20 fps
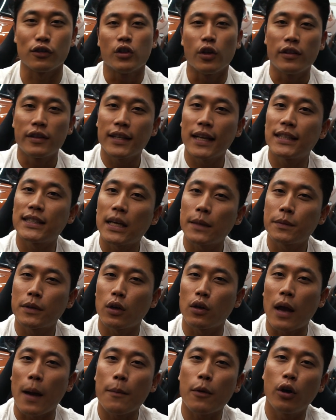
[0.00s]
So in today's
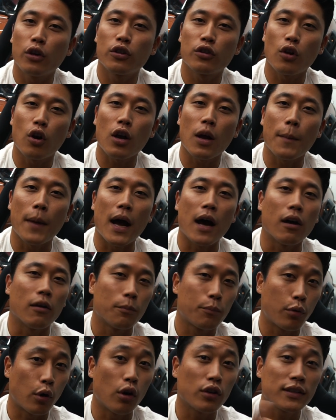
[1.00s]
episode, I'm going to talk
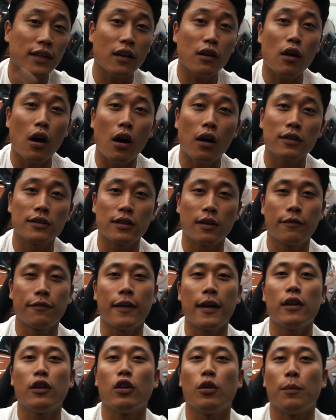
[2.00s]
about pros and cons of
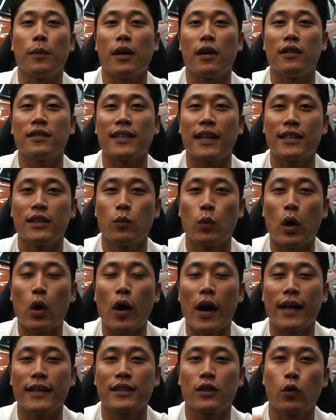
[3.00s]
fender mirrors as
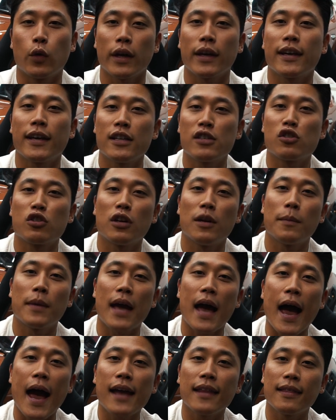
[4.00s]
well as quick history
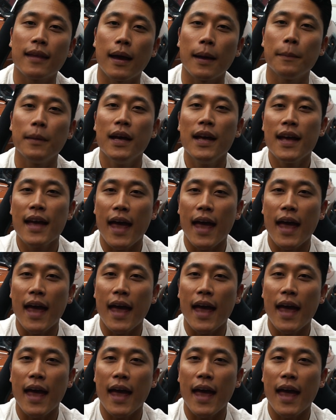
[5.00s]
behind them